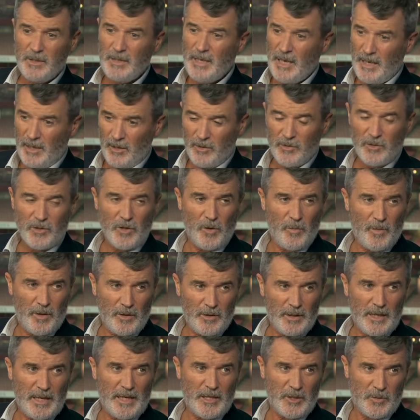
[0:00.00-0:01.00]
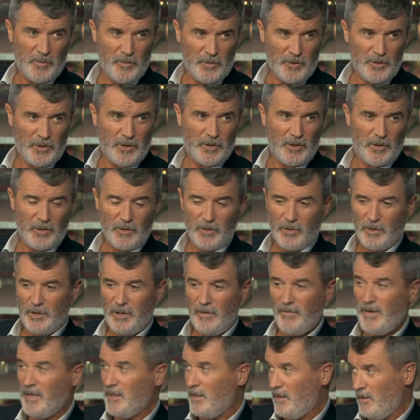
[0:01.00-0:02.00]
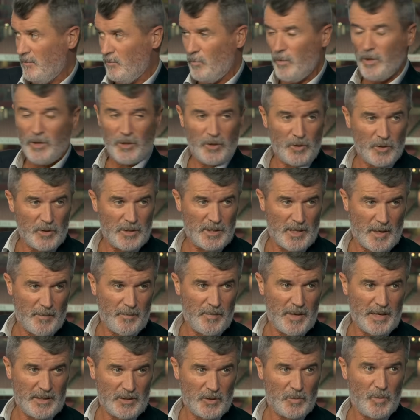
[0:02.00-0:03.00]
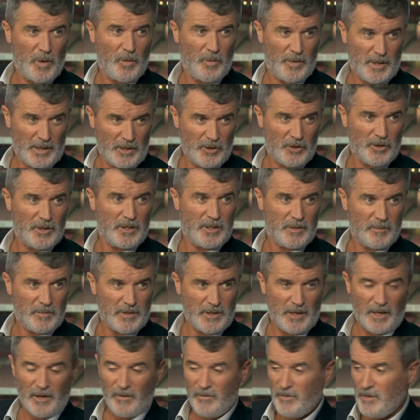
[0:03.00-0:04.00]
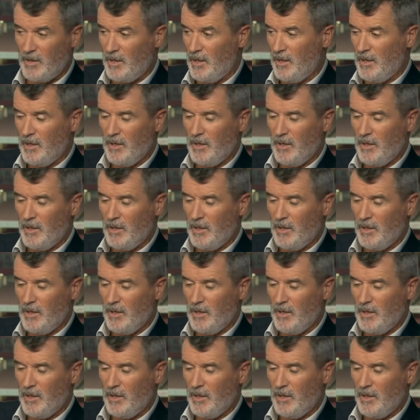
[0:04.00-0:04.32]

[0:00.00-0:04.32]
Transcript: Keller's done well in the last month or two, so they've had their one or two setbacks as well with injuries themselves.